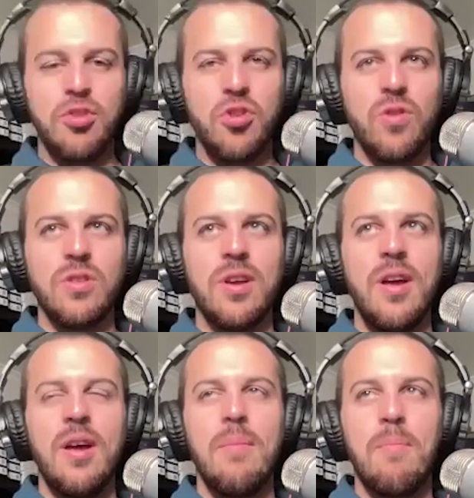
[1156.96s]
sure is
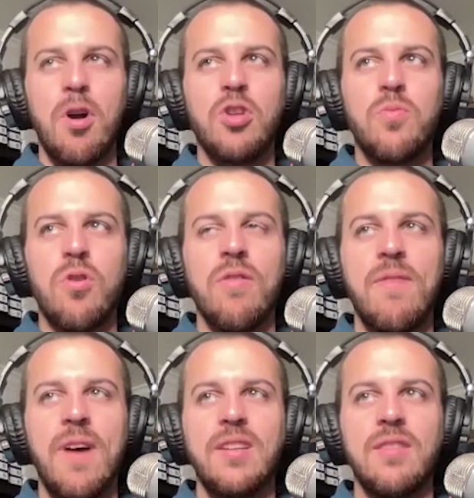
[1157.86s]
much more
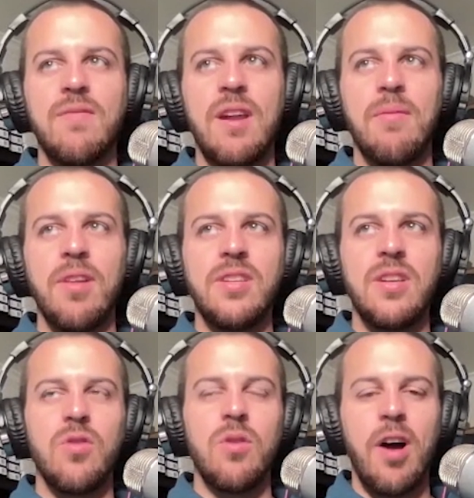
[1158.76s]
effective than
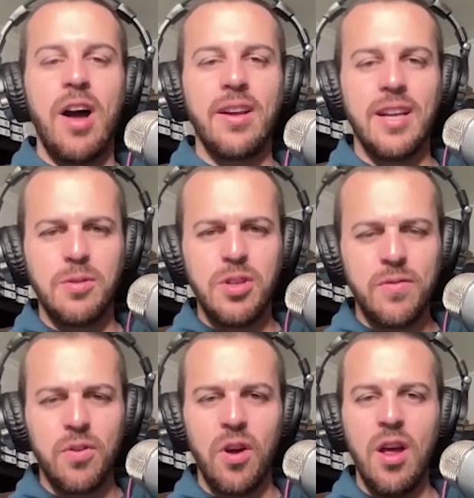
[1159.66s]
listening to a podcast, especially
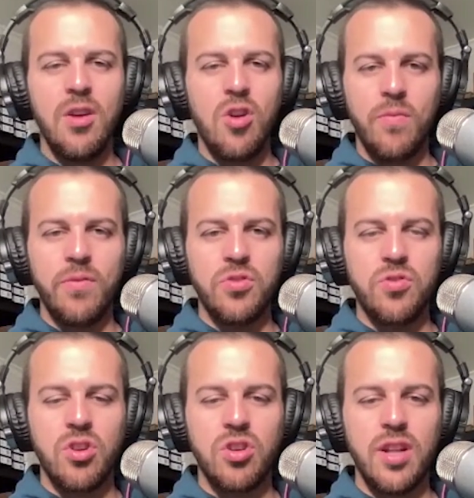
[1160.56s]
for golf
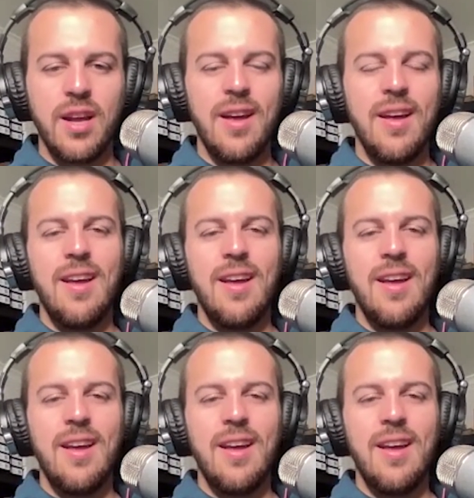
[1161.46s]
instruction. Like,